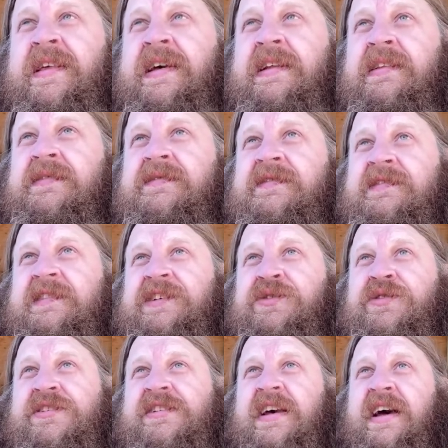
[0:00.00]
then you
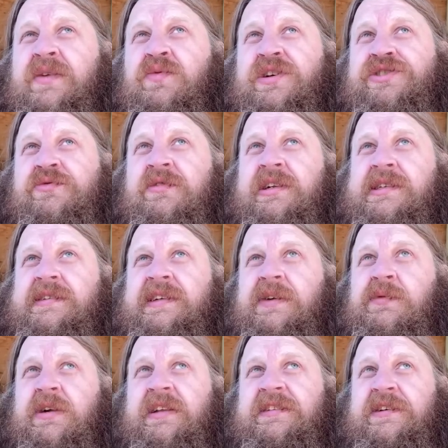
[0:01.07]
decide which one you
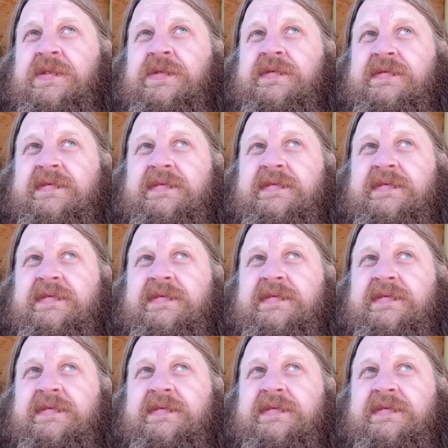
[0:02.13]
want to do.